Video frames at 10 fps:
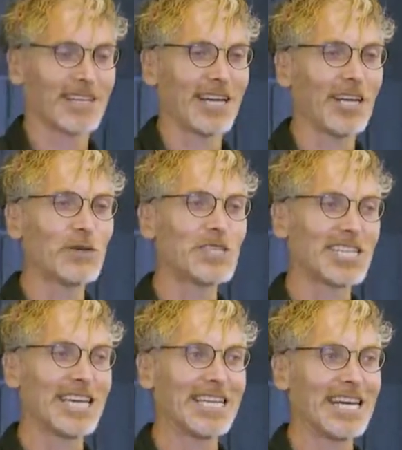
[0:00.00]
And I was
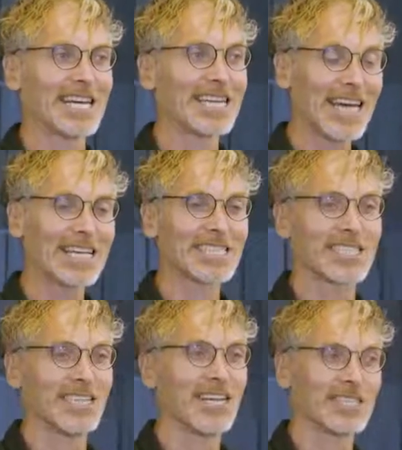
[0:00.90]
in
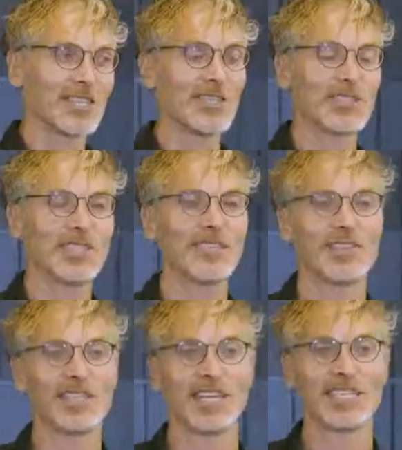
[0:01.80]
Kingston, so I used to live
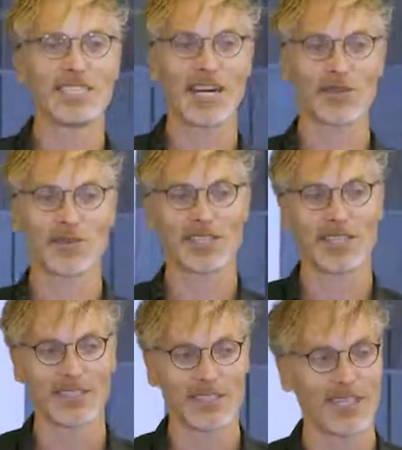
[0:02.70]
in southwest
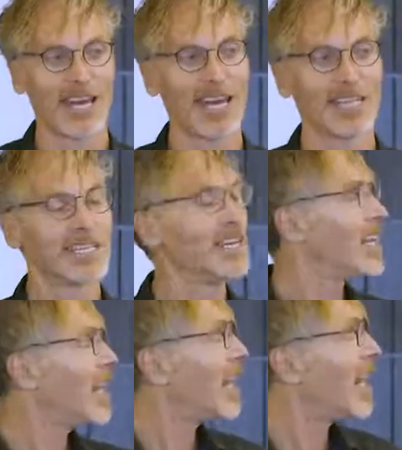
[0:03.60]
London, and
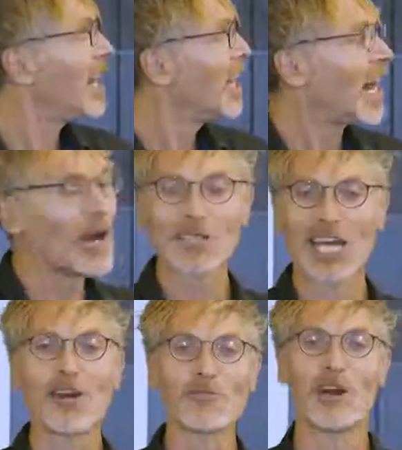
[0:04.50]
I was
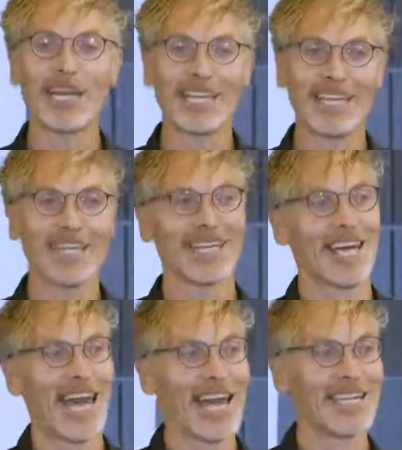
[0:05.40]
out running,
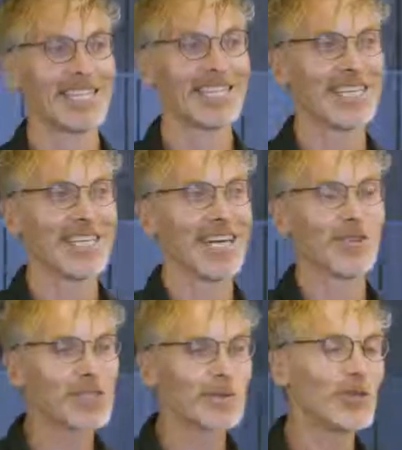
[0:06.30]
and it
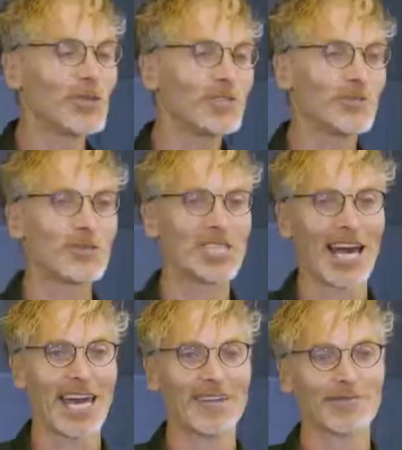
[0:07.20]
was a beautiful
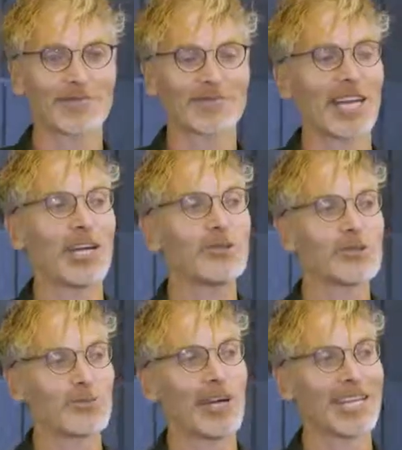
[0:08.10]
day, and I
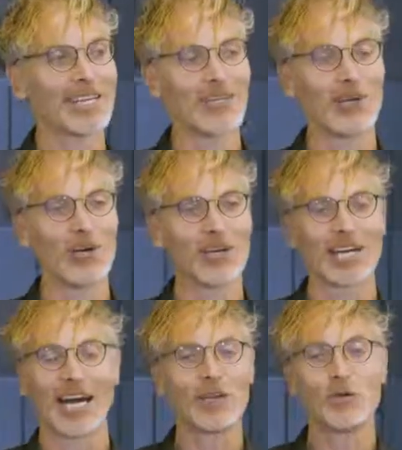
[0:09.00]
was running along
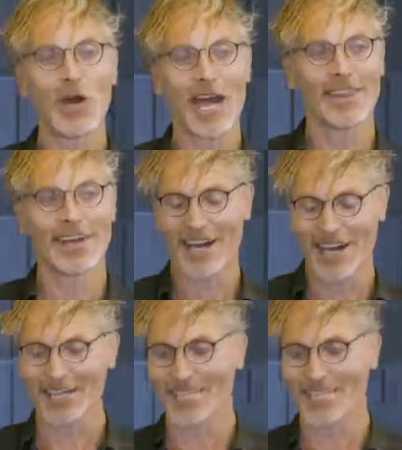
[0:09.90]
unaware that I had